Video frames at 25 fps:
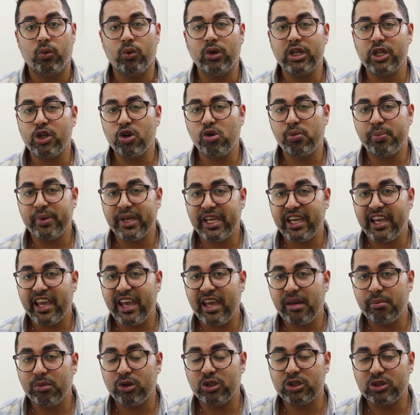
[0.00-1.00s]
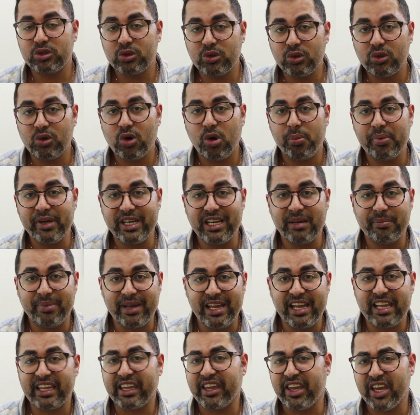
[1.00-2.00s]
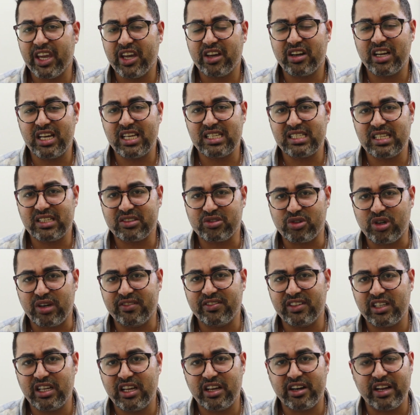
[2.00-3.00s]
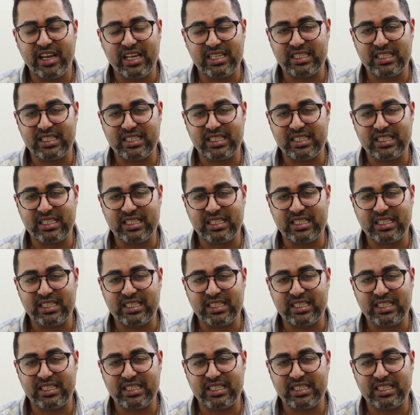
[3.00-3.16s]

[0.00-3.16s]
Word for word: Will you be able to open a bank here as a traveler,